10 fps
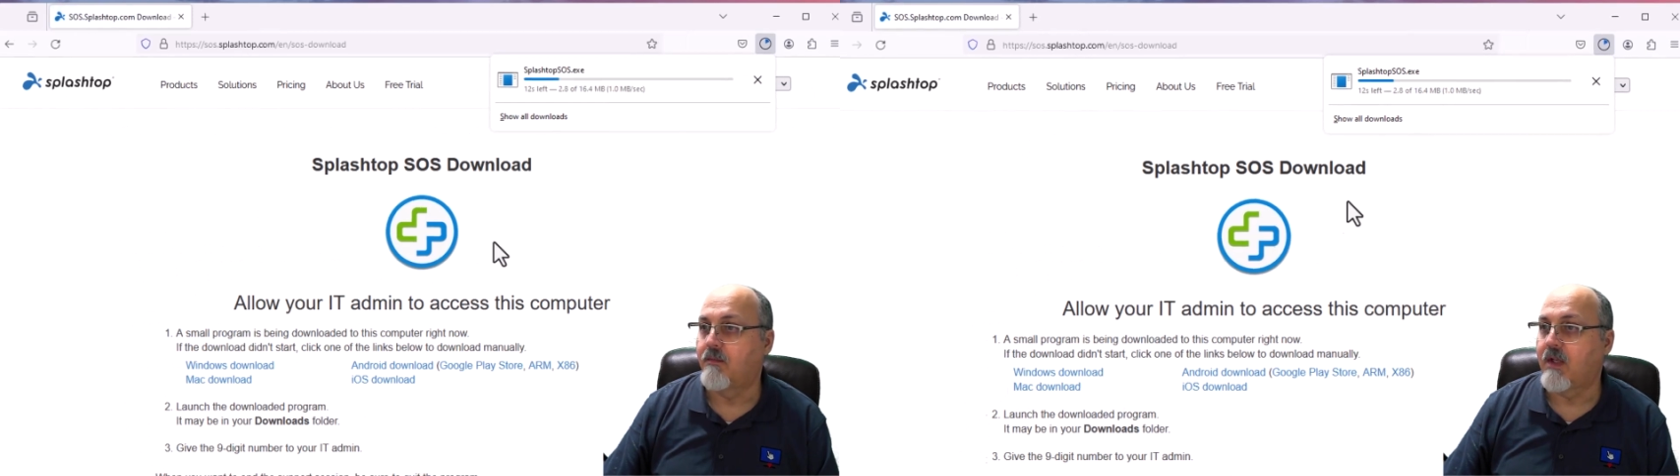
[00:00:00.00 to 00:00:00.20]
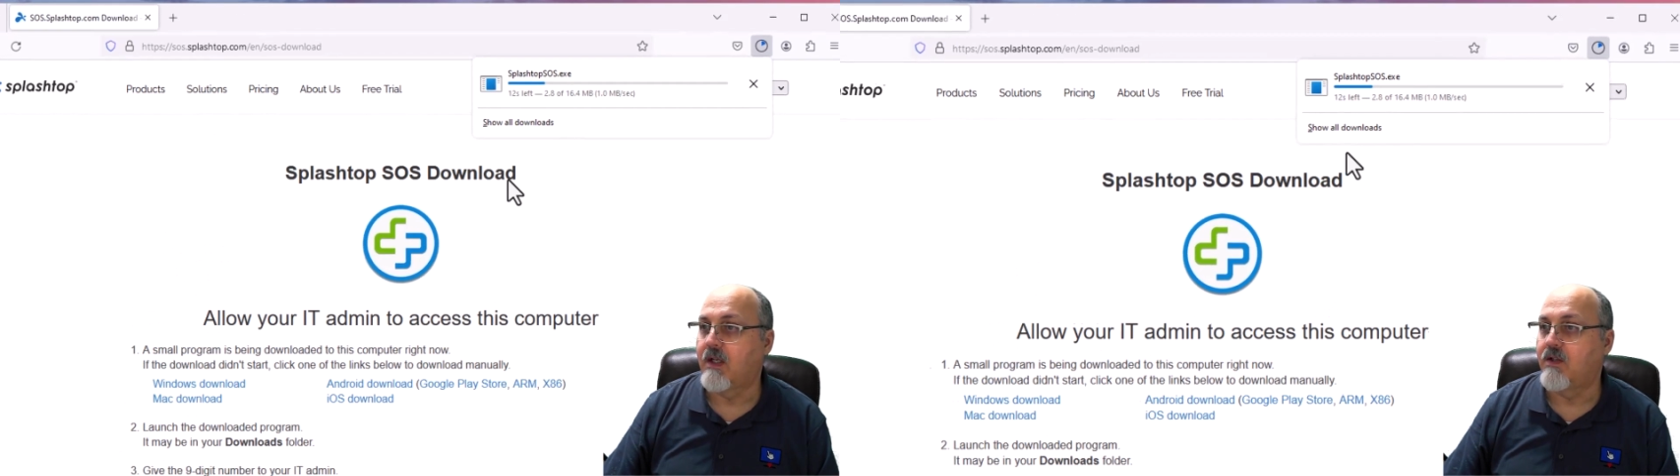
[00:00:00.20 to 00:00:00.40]

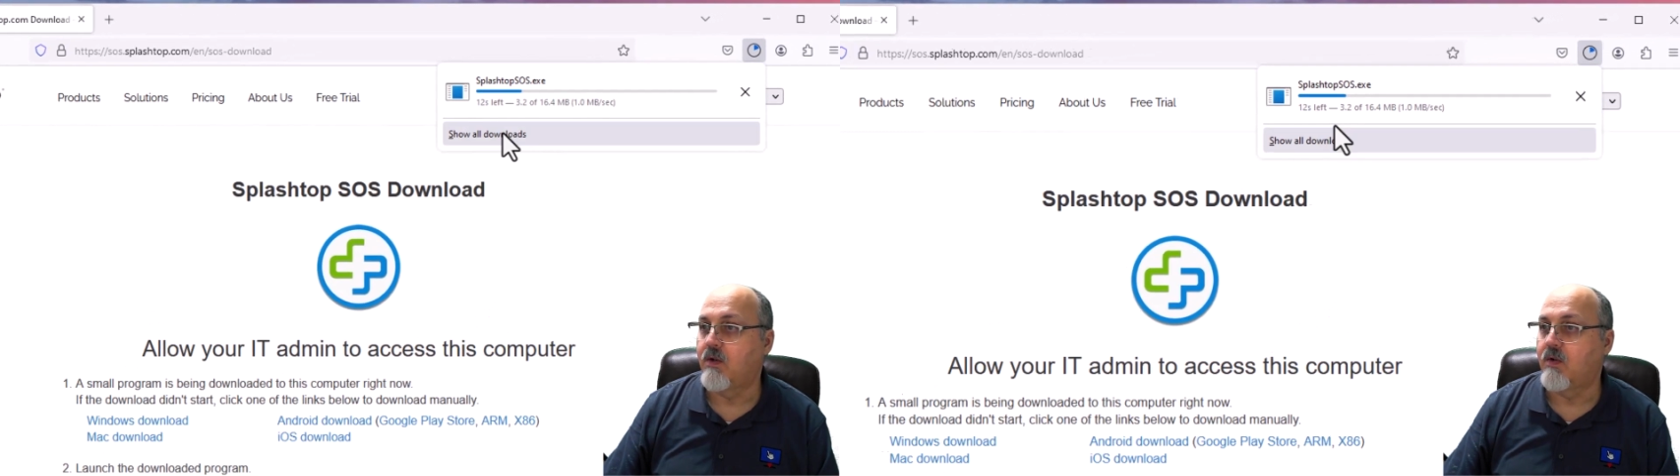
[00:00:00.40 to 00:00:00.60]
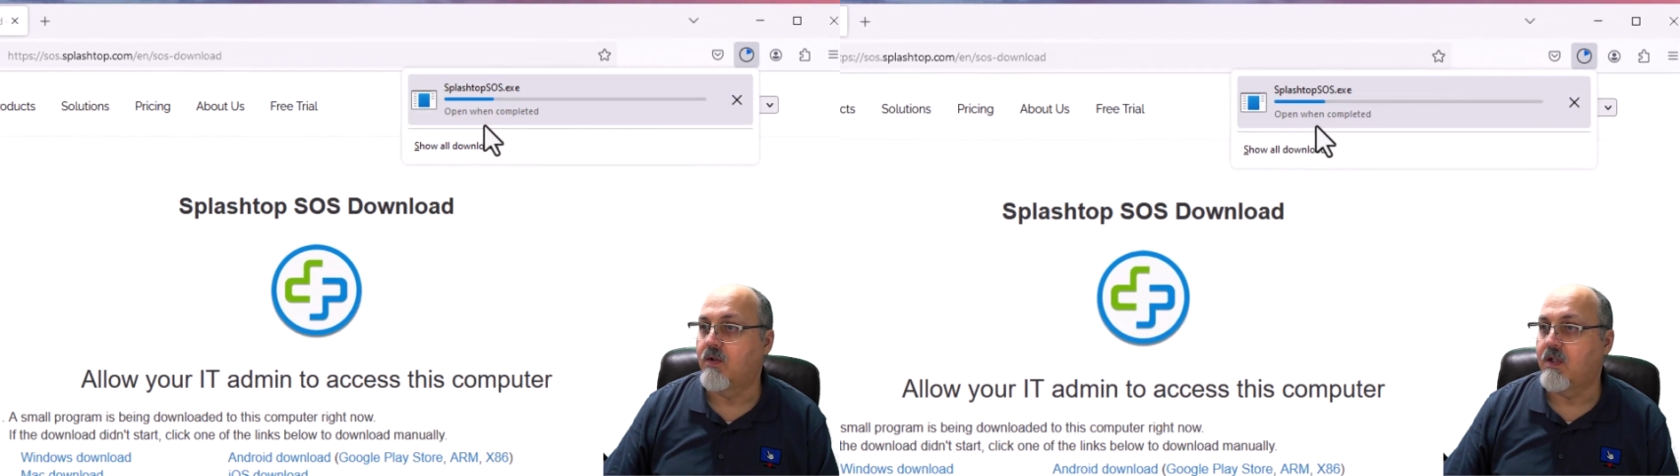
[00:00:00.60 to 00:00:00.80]
As you
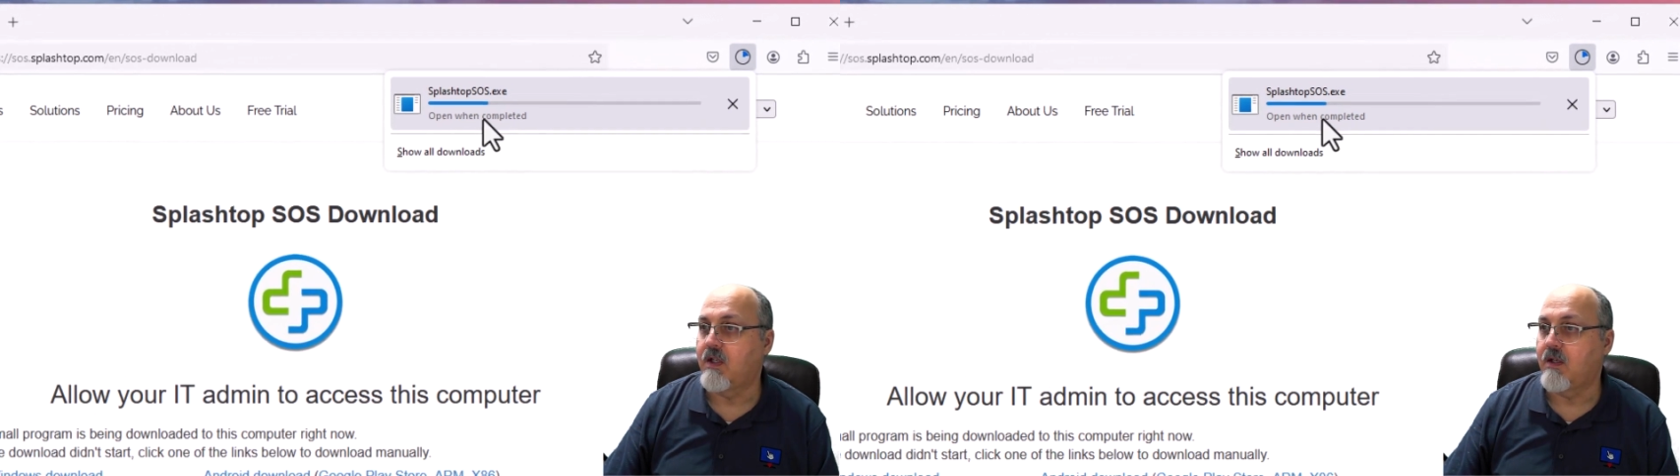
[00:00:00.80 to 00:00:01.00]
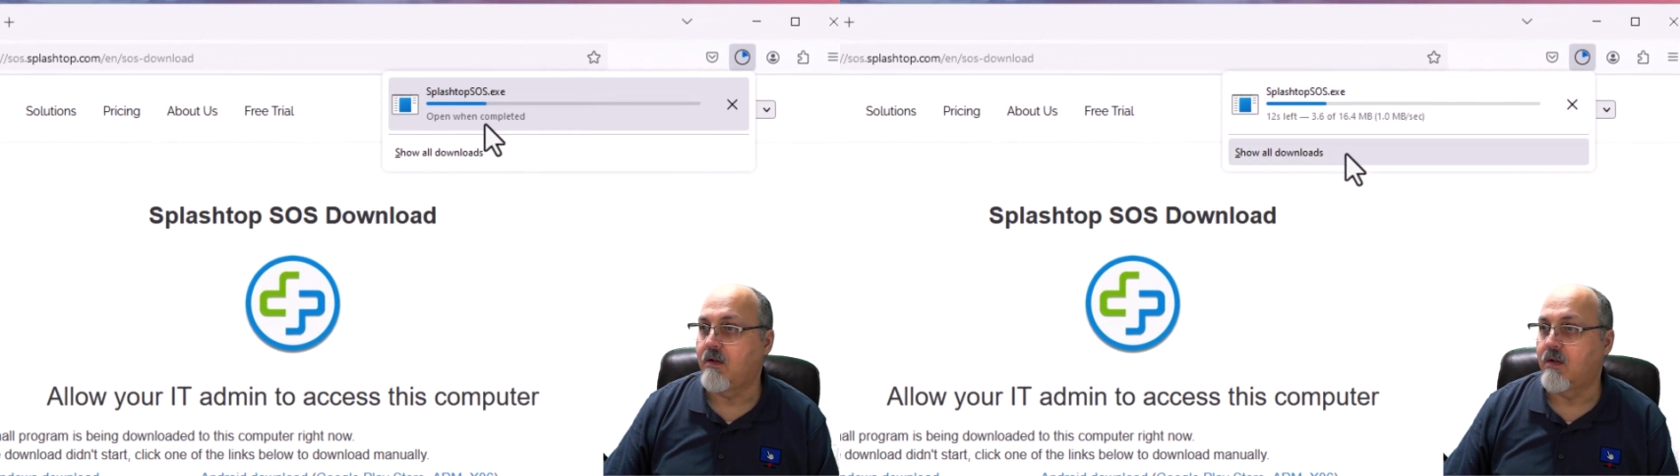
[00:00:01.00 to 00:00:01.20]
can
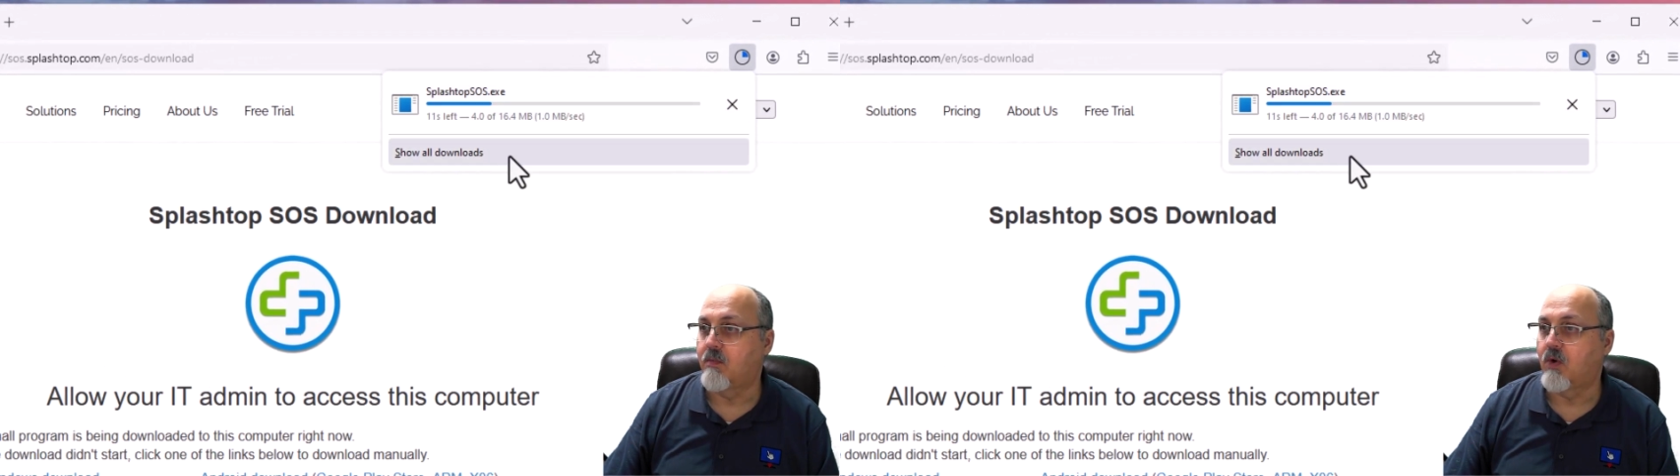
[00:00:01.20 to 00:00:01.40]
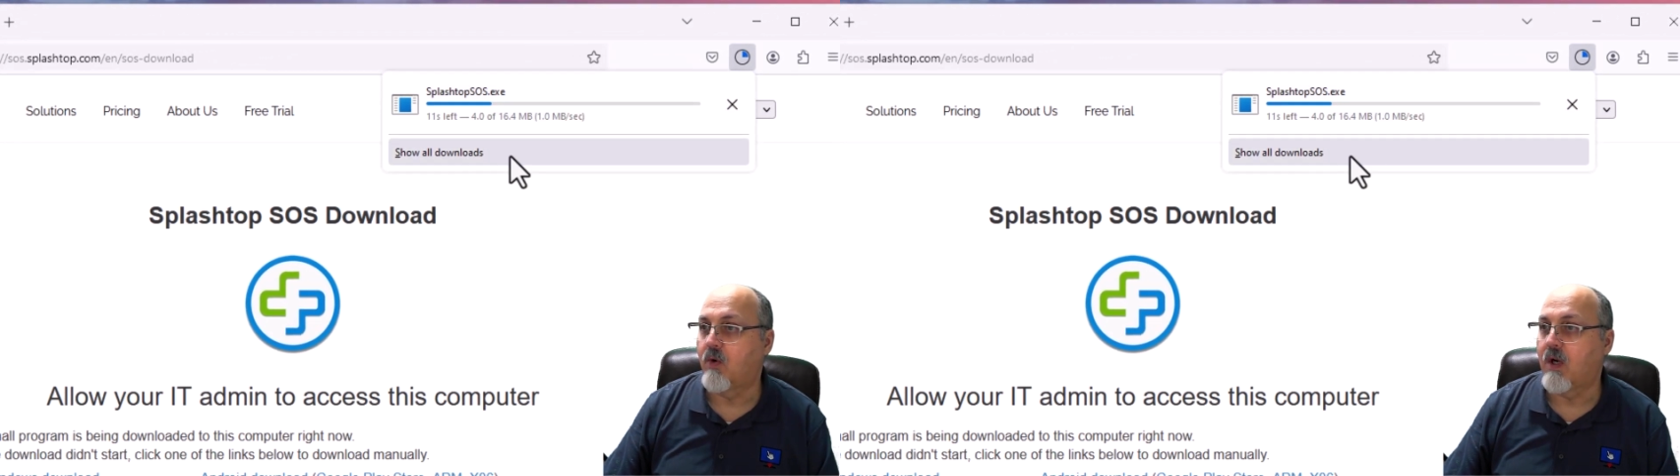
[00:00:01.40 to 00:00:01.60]
see, the
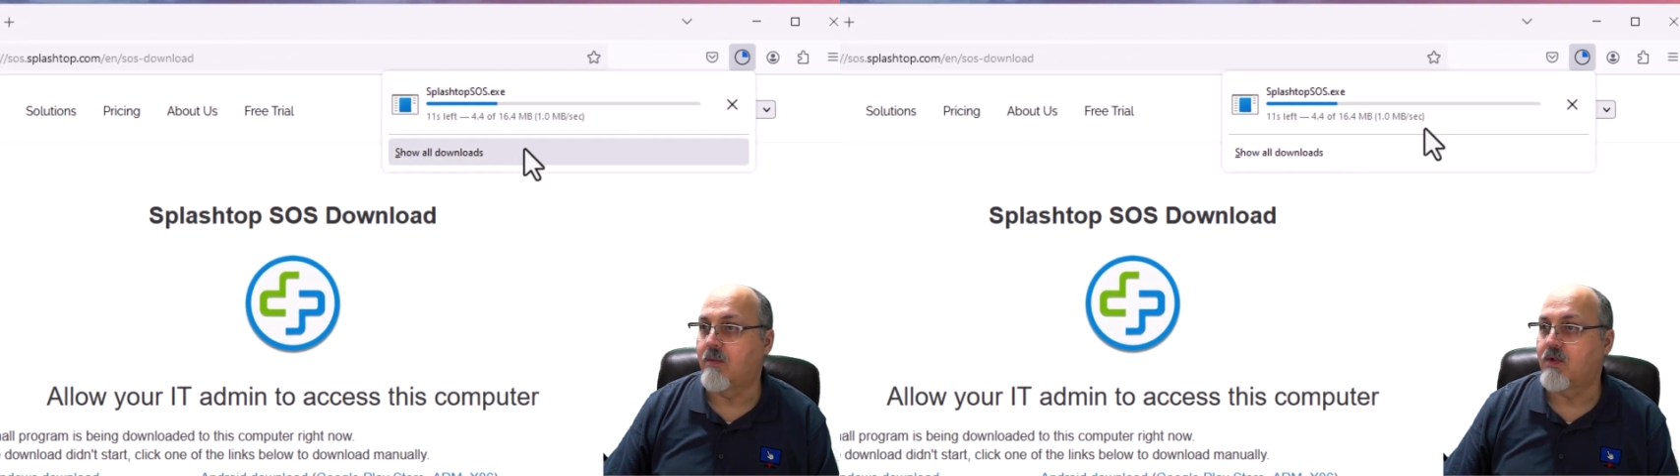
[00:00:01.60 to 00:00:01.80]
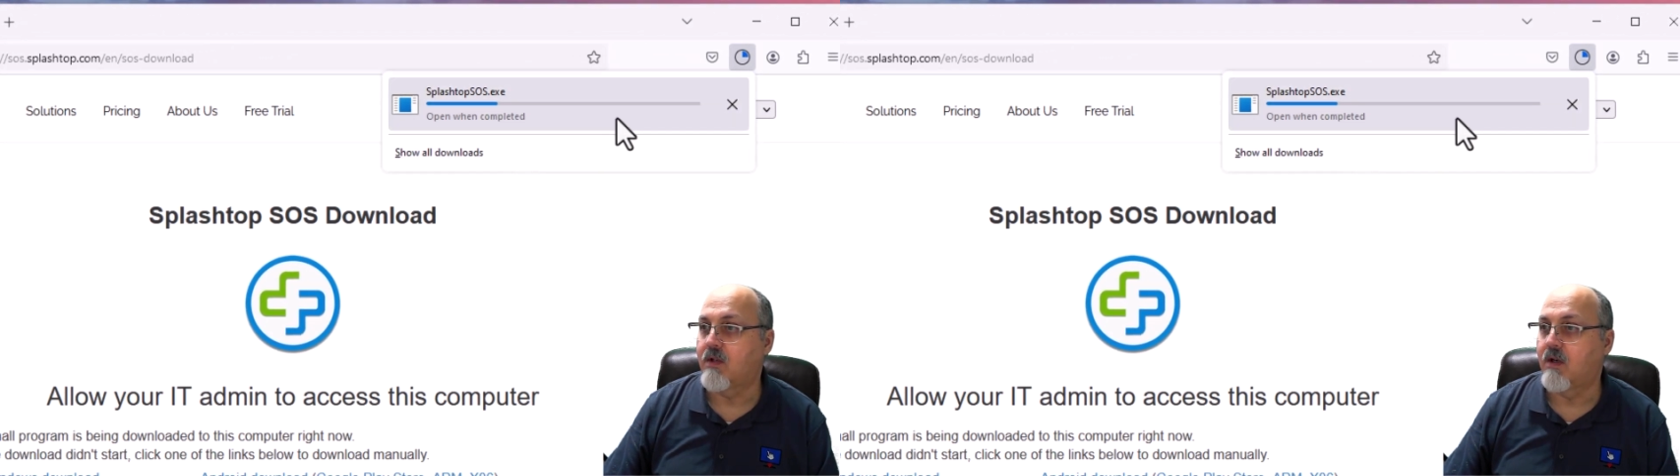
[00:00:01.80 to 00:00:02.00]
program's